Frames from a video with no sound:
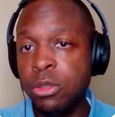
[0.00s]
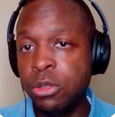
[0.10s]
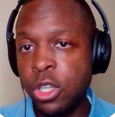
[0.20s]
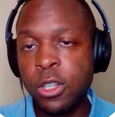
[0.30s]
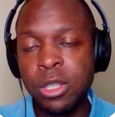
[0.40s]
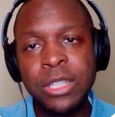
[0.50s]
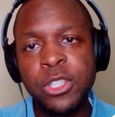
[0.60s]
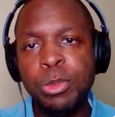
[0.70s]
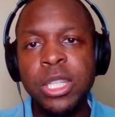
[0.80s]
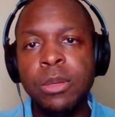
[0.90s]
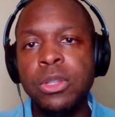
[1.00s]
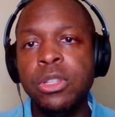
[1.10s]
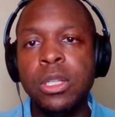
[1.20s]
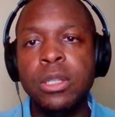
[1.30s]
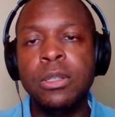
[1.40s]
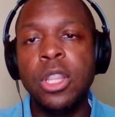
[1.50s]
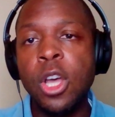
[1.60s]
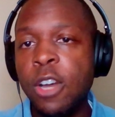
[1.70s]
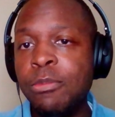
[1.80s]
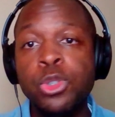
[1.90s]
talked about this being the, the
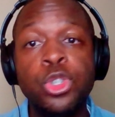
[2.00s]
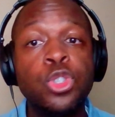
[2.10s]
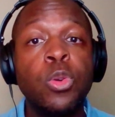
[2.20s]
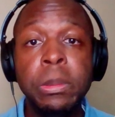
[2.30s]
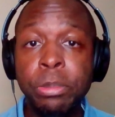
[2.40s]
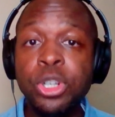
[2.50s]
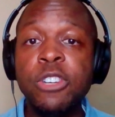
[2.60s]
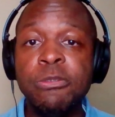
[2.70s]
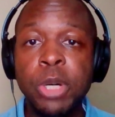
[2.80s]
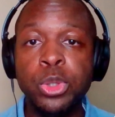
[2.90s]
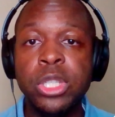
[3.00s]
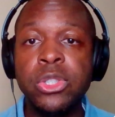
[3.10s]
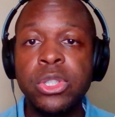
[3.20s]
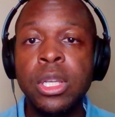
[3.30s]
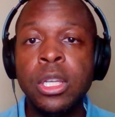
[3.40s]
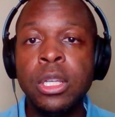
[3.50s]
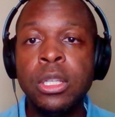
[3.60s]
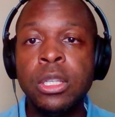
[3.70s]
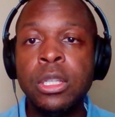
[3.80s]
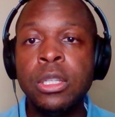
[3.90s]
law of Moses or the book of Moses.
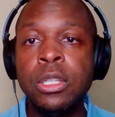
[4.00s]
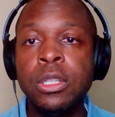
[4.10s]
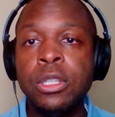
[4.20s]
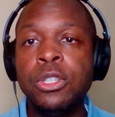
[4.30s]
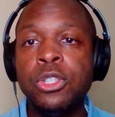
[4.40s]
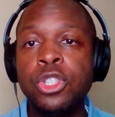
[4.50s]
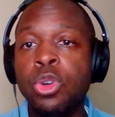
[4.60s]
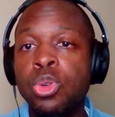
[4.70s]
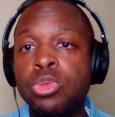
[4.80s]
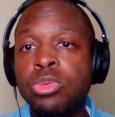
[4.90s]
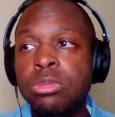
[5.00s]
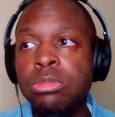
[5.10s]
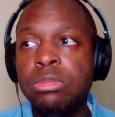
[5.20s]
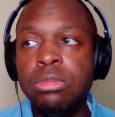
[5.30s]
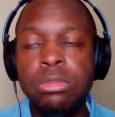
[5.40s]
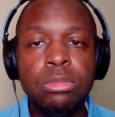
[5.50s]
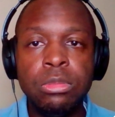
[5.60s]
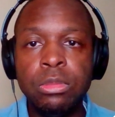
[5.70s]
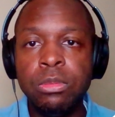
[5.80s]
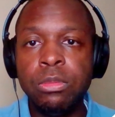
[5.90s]
So
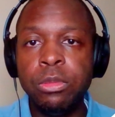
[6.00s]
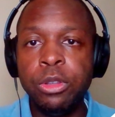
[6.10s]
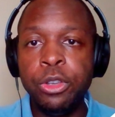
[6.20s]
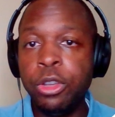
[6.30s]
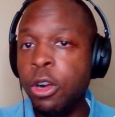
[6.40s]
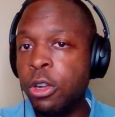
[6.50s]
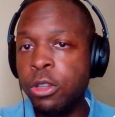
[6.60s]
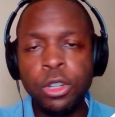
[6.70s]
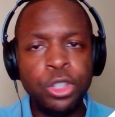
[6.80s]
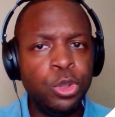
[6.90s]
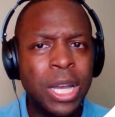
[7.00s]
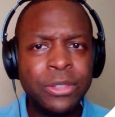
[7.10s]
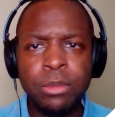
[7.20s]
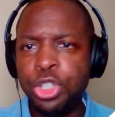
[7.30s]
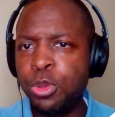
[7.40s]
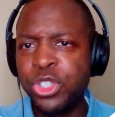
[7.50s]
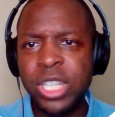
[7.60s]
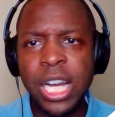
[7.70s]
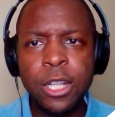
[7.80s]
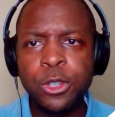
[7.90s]
you, or do you have some Jewish
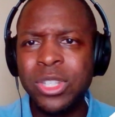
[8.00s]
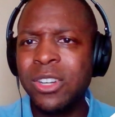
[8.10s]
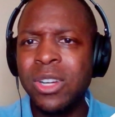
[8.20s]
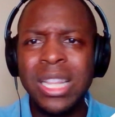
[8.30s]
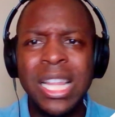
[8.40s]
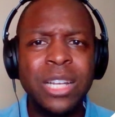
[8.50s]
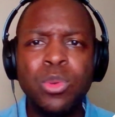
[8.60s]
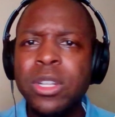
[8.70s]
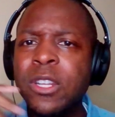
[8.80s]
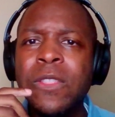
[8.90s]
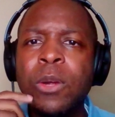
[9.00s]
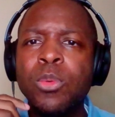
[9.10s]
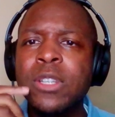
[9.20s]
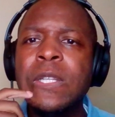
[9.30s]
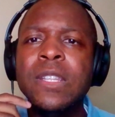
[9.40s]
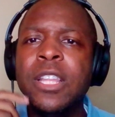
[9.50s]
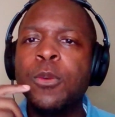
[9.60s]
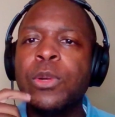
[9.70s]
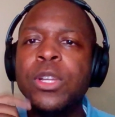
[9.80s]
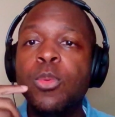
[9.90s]
scholars that are like, well, no, there wasn't, there
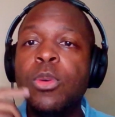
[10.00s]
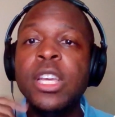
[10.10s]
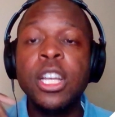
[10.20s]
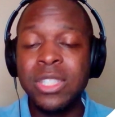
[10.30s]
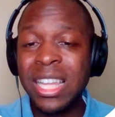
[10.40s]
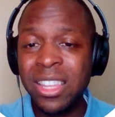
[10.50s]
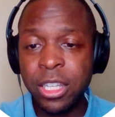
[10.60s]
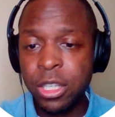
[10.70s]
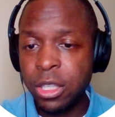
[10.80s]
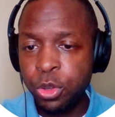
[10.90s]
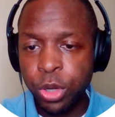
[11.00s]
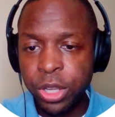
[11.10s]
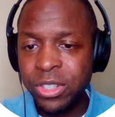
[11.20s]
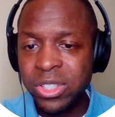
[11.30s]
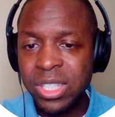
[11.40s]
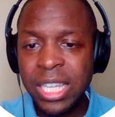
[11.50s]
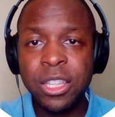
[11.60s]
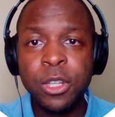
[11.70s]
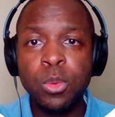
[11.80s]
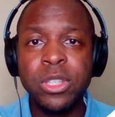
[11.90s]
really, because I think you were even saying that
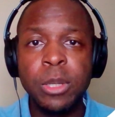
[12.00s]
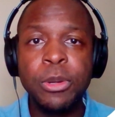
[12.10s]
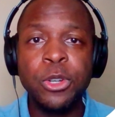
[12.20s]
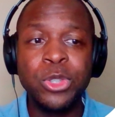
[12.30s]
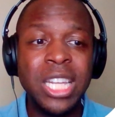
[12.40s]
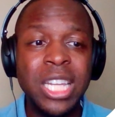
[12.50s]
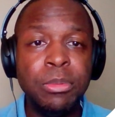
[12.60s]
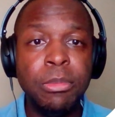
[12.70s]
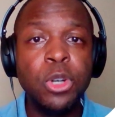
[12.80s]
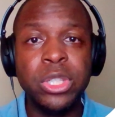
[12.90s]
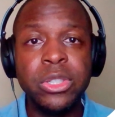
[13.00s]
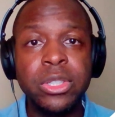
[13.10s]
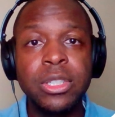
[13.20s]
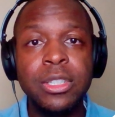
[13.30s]
there wasn't a person named Moses.